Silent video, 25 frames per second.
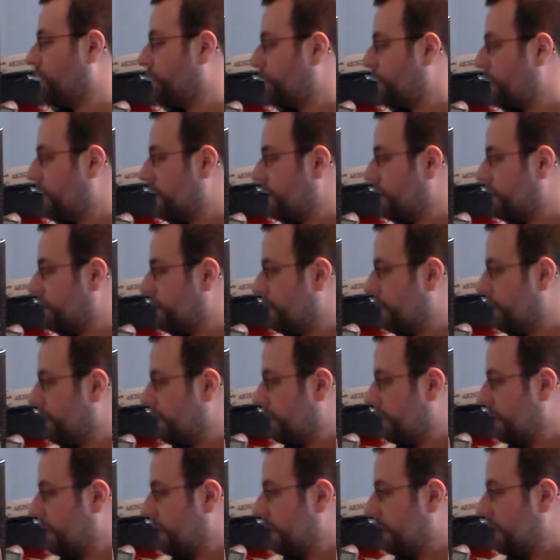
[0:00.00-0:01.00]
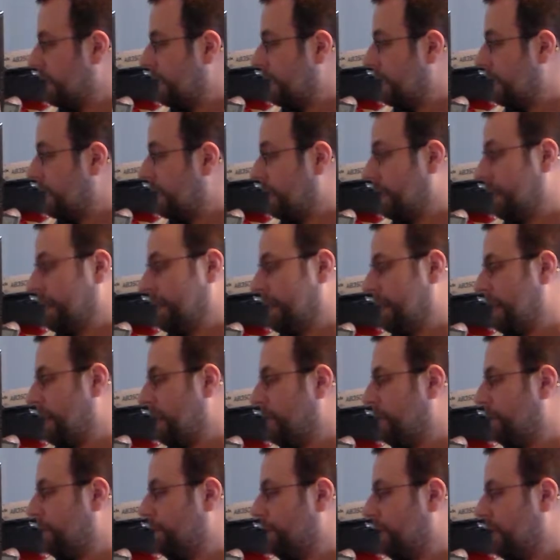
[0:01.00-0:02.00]
on the bottom.
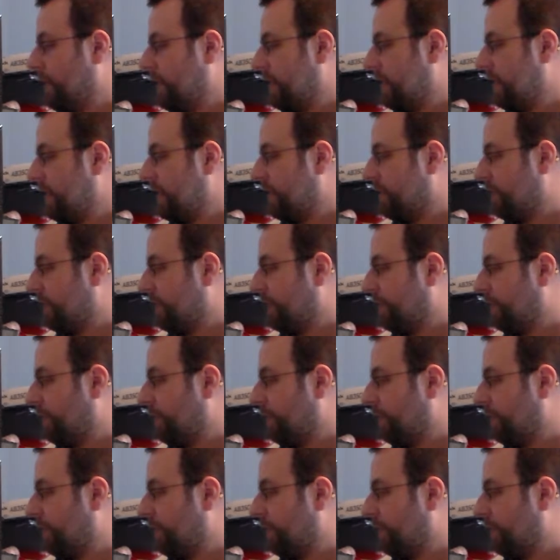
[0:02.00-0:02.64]
Not a big deal,